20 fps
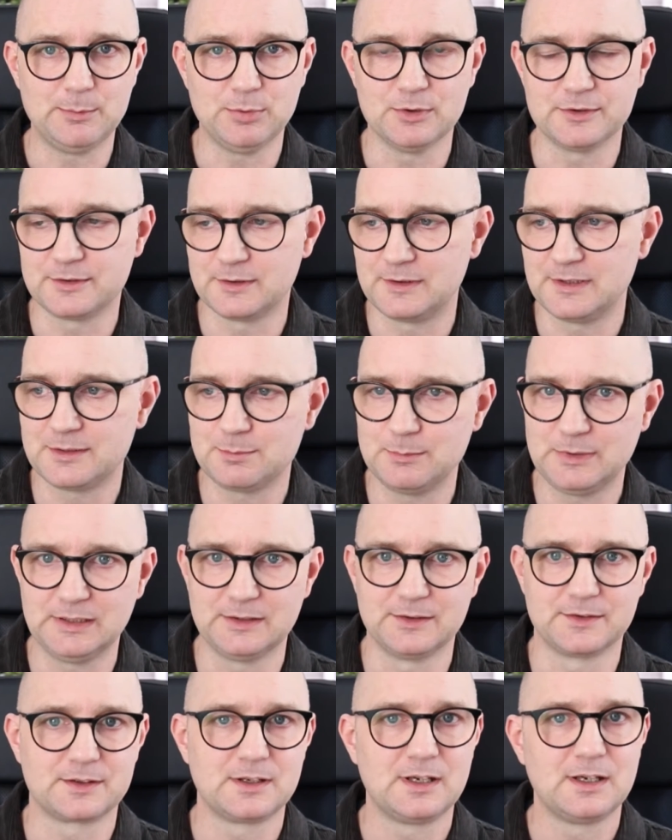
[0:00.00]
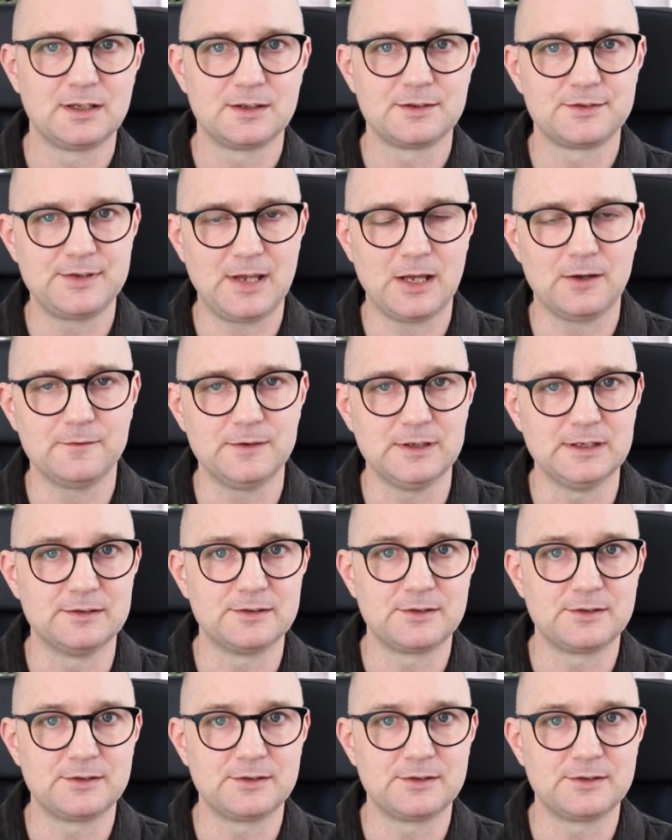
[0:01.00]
So this means selfies.